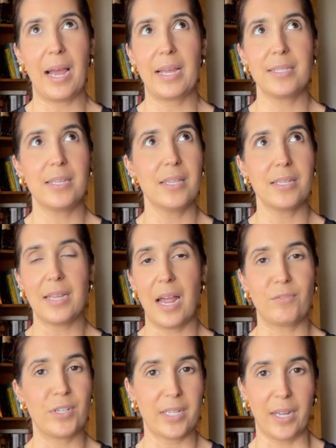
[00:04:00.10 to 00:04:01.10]
see this
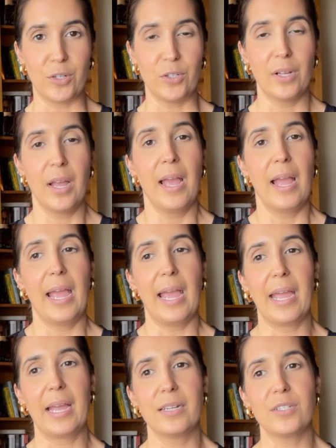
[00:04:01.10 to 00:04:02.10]
every cycle.
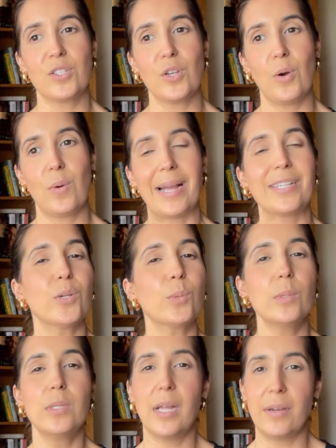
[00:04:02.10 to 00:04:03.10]
And so I
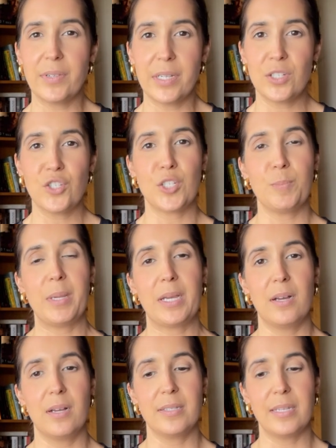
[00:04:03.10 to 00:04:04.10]
don't love it just
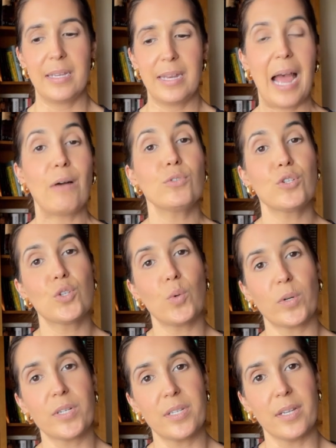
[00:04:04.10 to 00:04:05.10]
because it
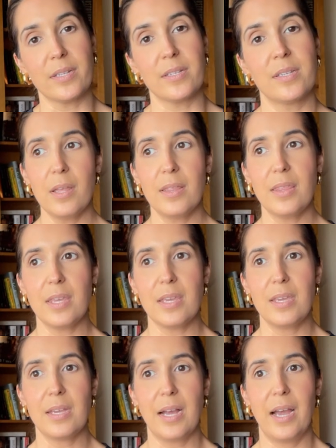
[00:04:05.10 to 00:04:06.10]
outsources
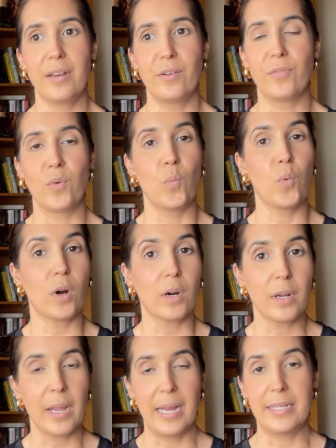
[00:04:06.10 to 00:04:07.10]
the kind of
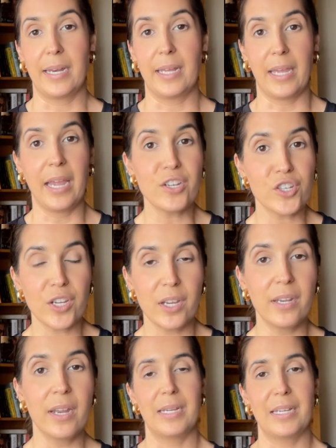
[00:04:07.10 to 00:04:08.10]
work and
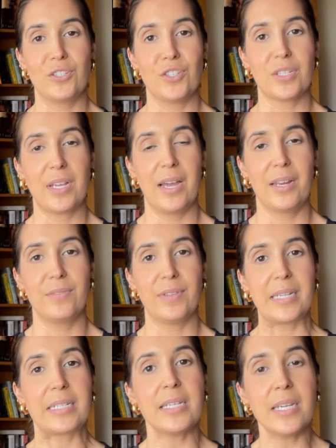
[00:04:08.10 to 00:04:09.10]
dedication and just kind of
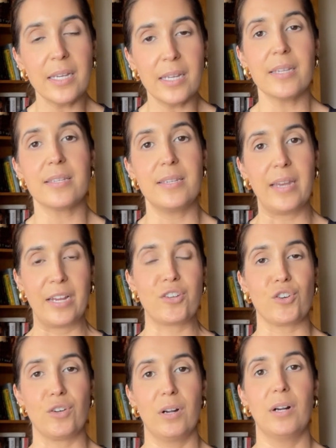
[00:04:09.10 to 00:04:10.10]
like tedious
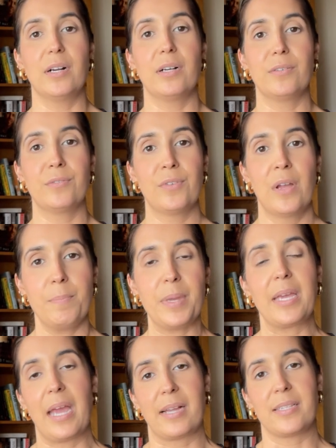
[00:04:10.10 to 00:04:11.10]
nature of
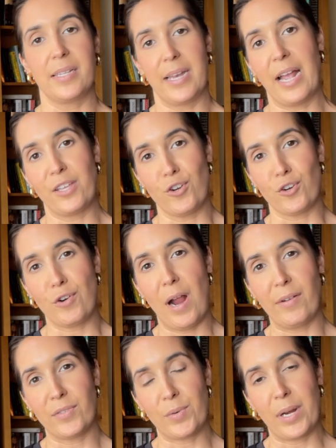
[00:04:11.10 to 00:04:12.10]
being excellent at your
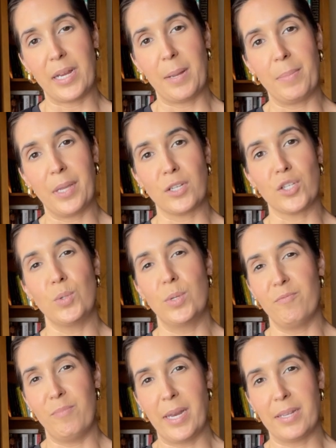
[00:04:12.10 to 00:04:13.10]
craft, right? And being a student
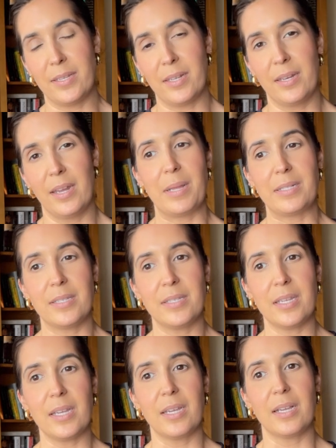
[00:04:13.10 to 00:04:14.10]
of medicine and
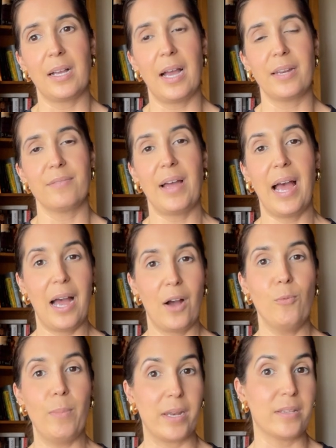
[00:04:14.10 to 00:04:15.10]
seeing kind of
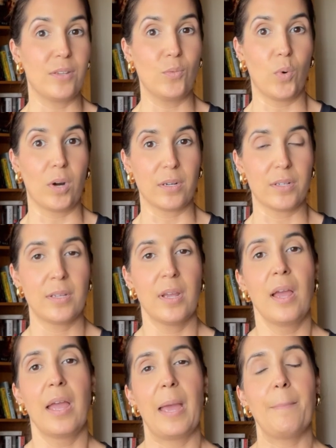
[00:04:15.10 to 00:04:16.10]
how medicine works
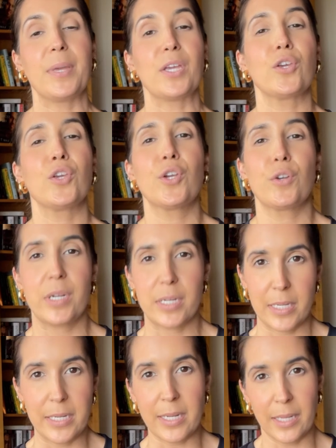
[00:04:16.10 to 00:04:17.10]
and being curious
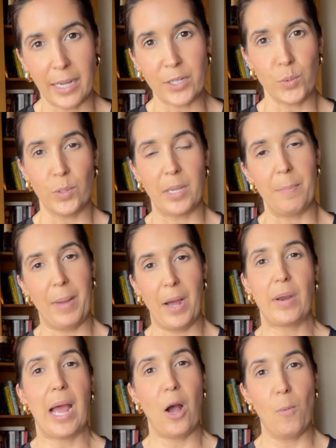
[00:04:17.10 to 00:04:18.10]
intellectually
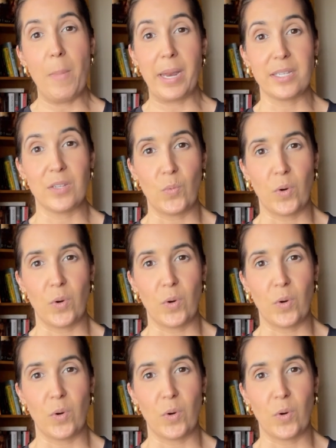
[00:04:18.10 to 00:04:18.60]
about how medicine